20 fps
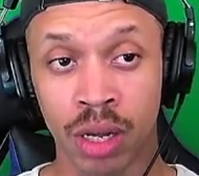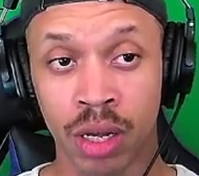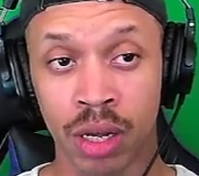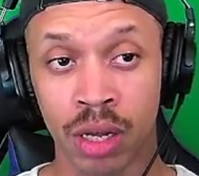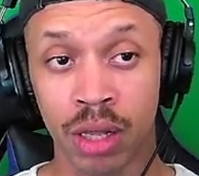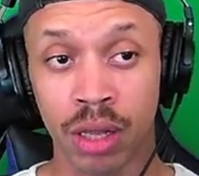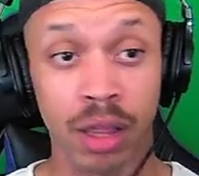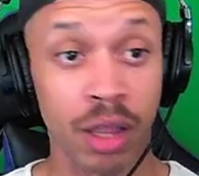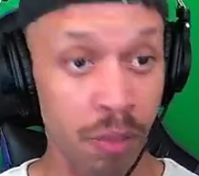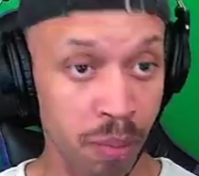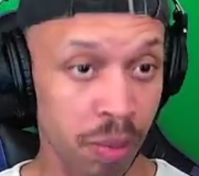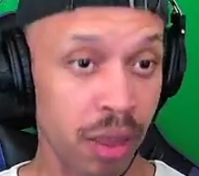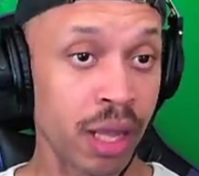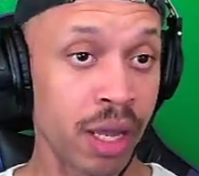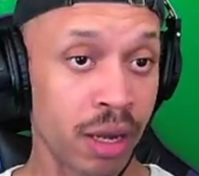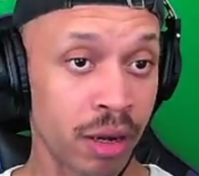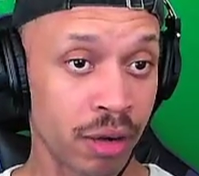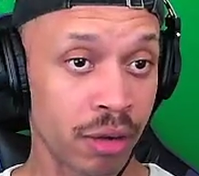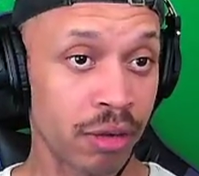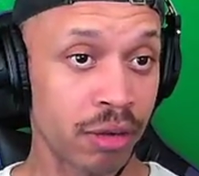the
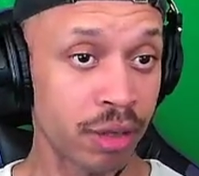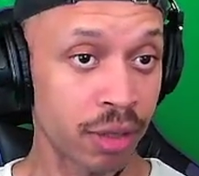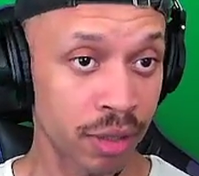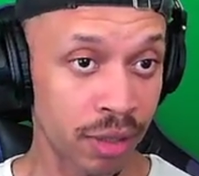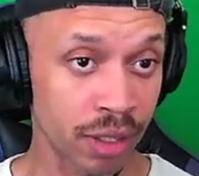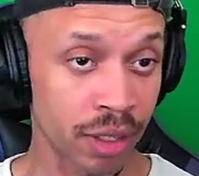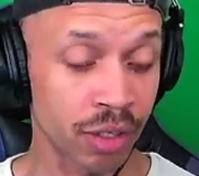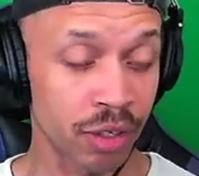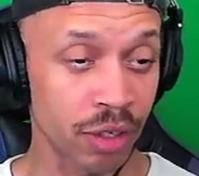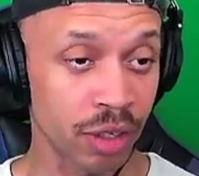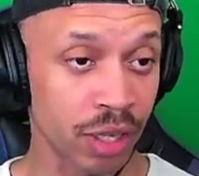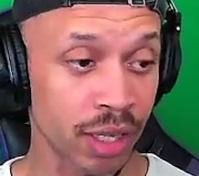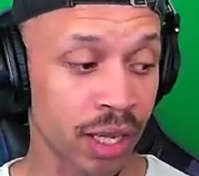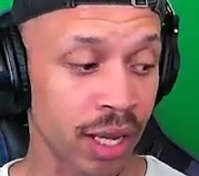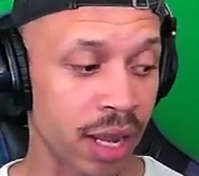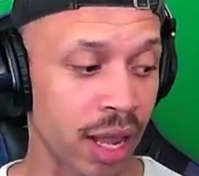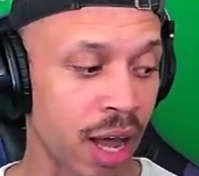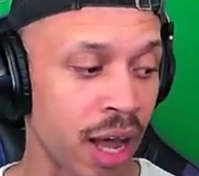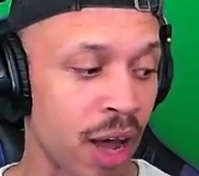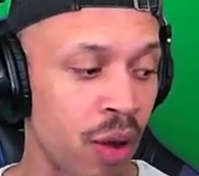players,
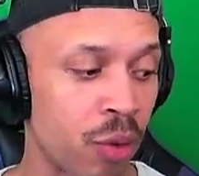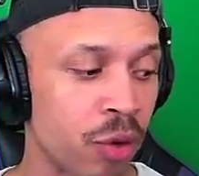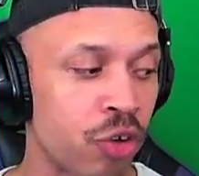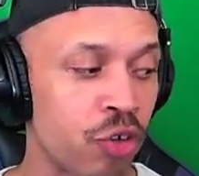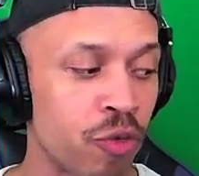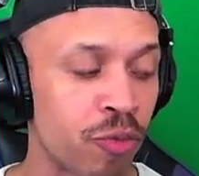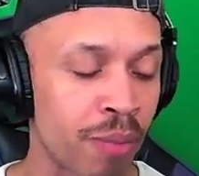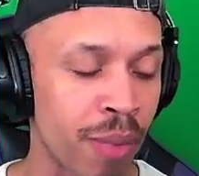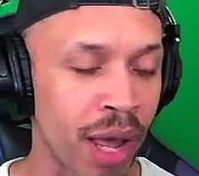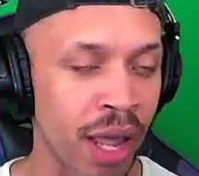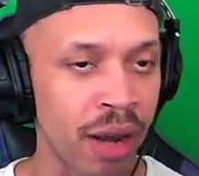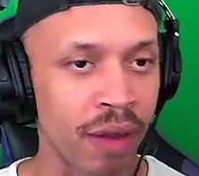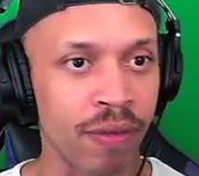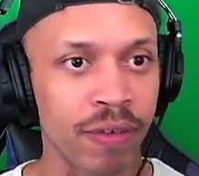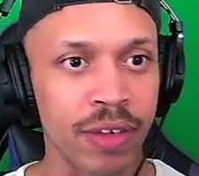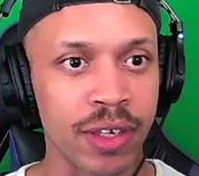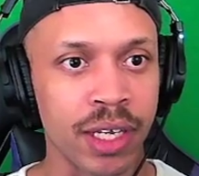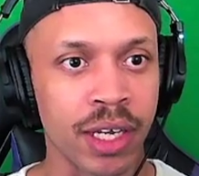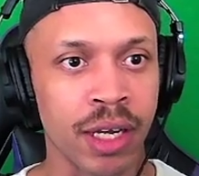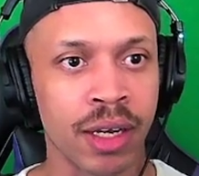essentially, which you might have
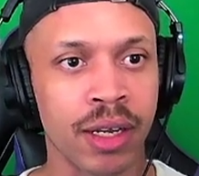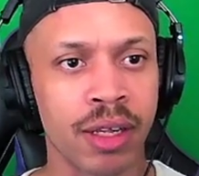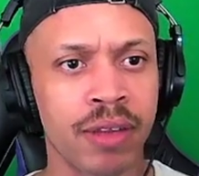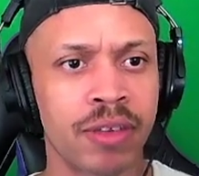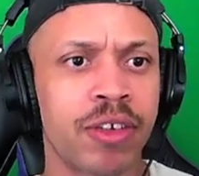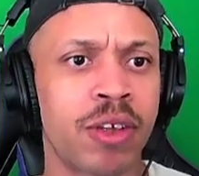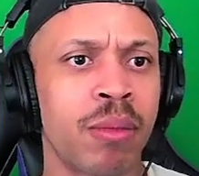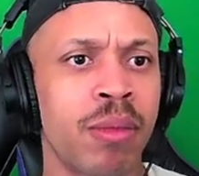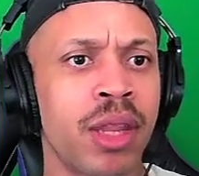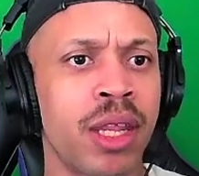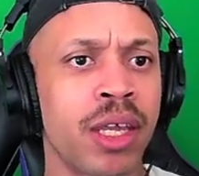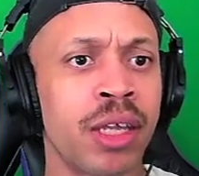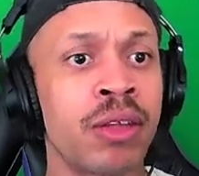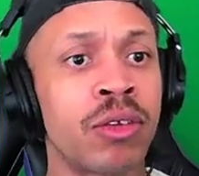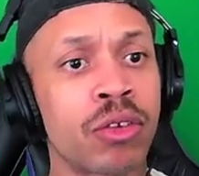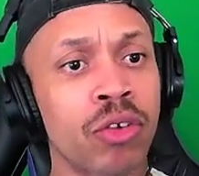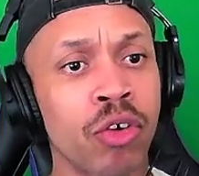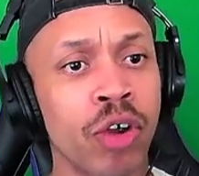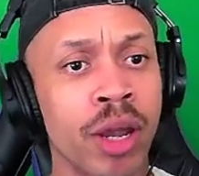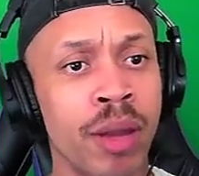seen in some of the
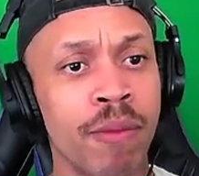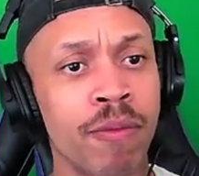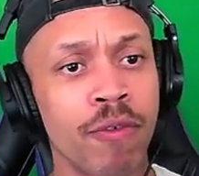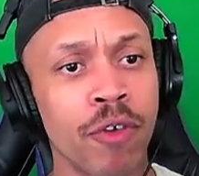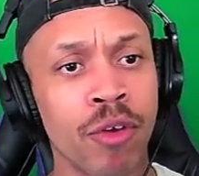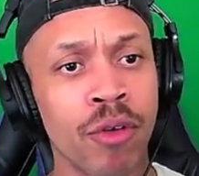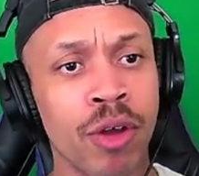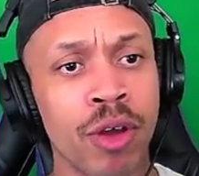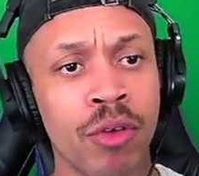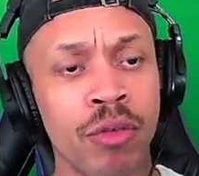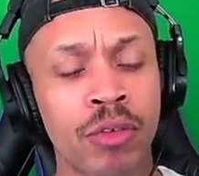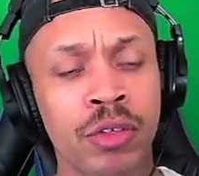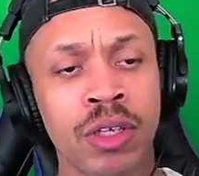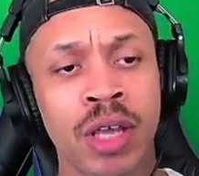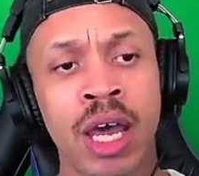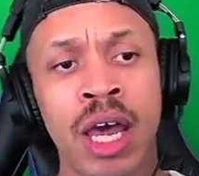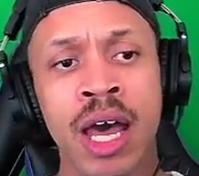Instagram photos.